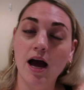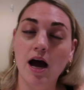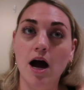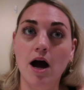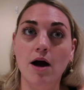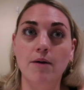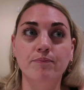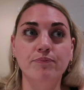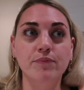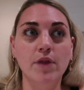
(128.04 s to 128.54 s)

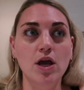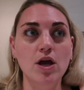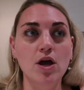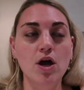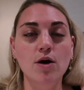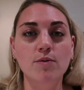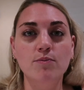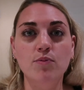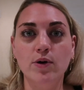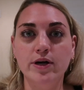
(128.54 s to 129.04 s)

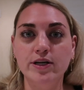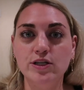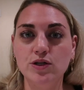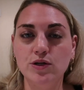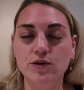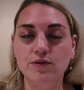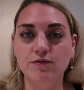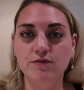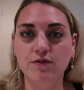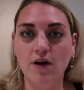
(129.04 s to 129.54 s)

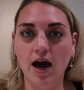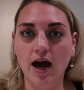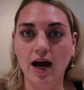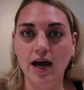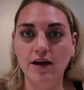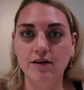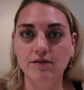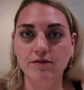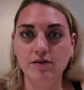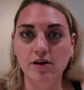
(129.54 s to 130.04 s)

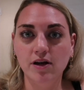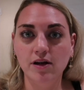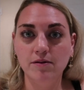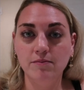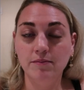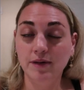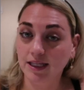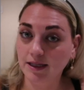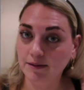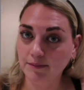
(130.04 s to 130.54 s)
0.25
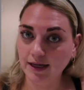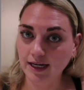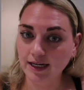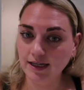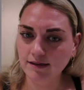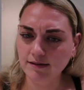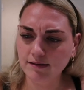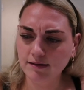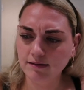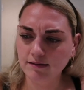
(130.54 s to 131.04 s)

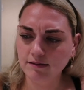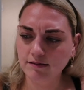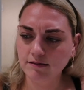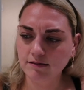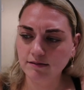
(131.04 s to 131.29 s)
millimeters.